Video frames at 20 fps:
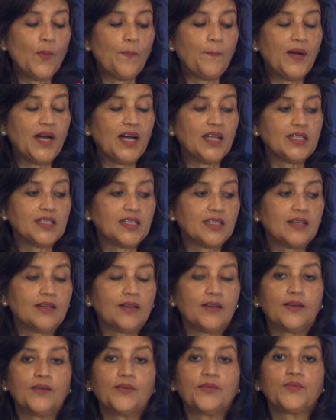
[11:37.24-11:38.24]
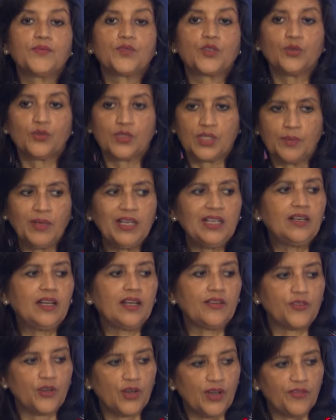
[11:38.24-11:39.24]
But so
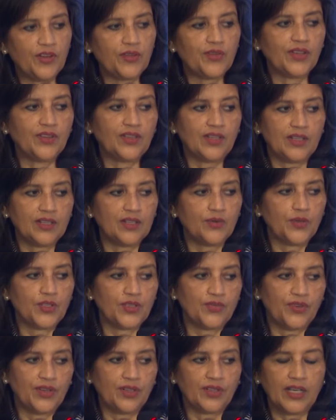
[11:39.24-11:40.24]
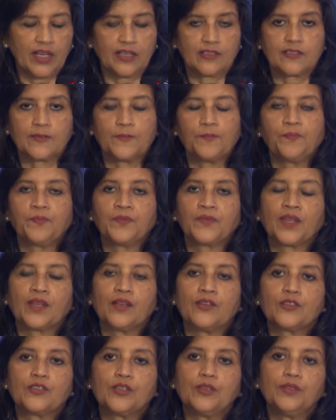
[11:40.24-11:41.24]
similarly for everyone, there were different things.
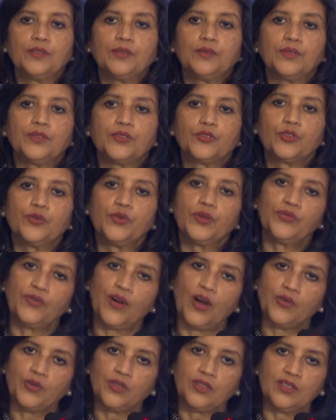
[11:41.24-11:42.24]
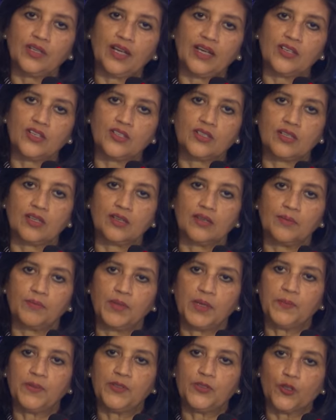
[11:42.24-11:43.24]
So we found the right
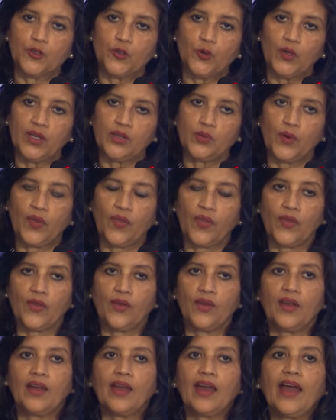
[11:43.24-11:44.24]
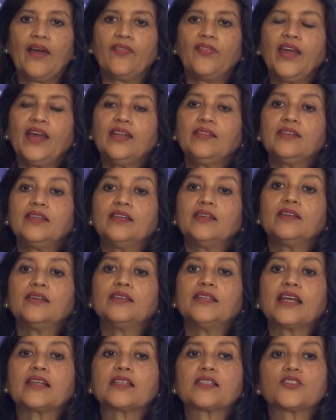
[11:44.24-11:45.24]
people to do it with. And then the
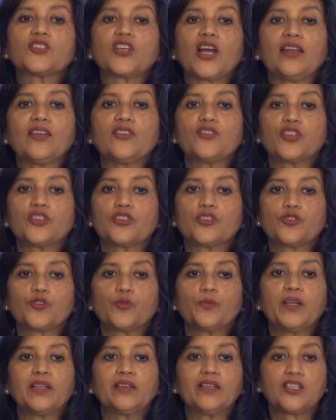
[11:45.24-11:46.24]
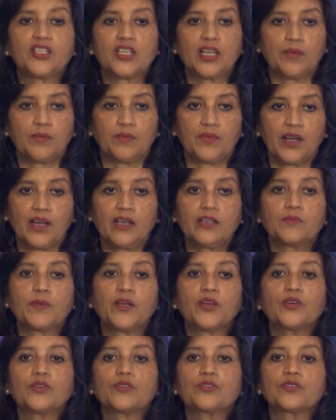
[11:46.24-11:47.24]
next challenge is to build the team, right?
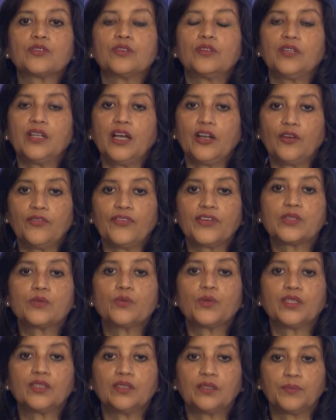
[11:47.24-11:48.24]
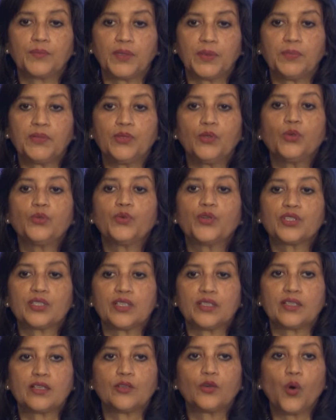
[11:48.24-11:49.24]
Because none of us were the people who would
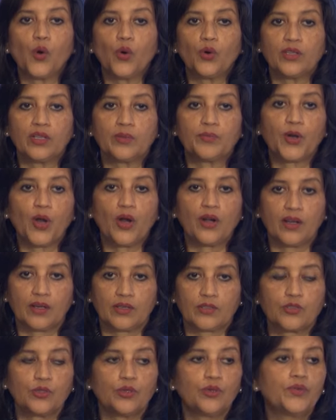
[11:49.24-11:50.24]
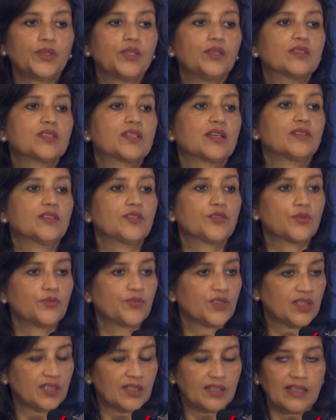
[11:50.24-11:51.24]
sit and code the product. So we started
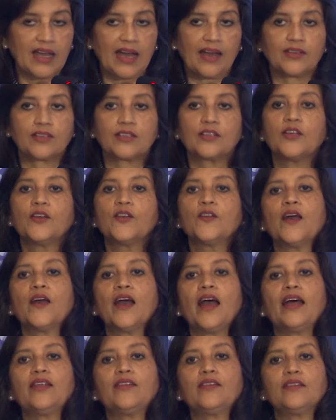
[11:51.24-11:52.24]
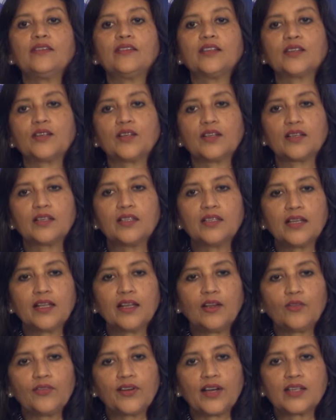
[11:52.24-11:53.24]
with that. And the
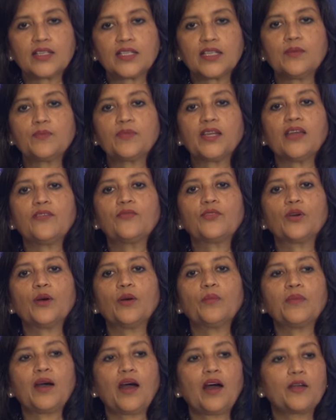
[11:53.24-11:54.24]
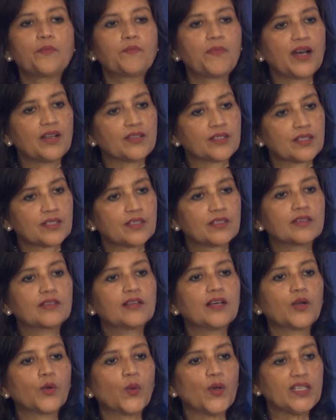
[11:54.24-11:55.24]
kernel of our team came from our past
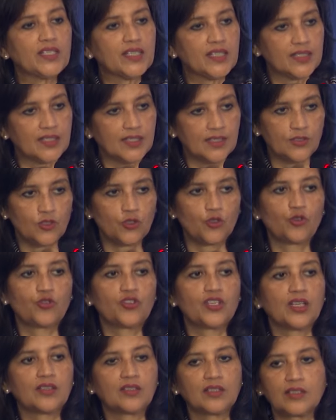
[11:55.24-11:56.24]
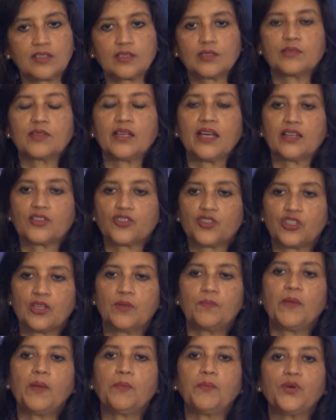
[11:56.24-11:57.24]
acquaintances. So Chetra's
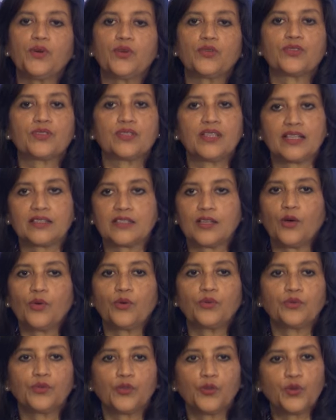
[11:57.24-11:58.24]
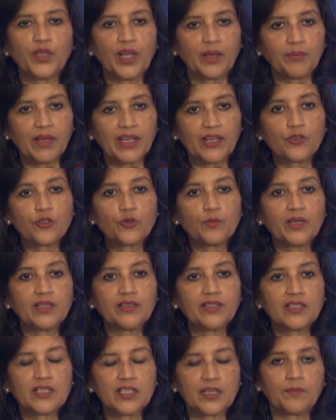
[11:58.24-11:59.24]
ex-team members, that's how you then begin to build
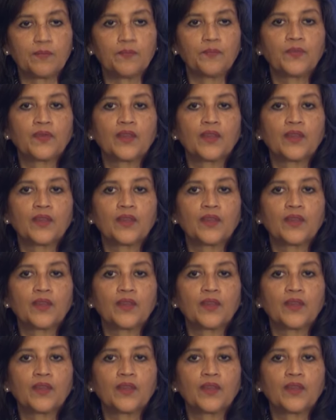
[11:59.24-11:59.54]
the team.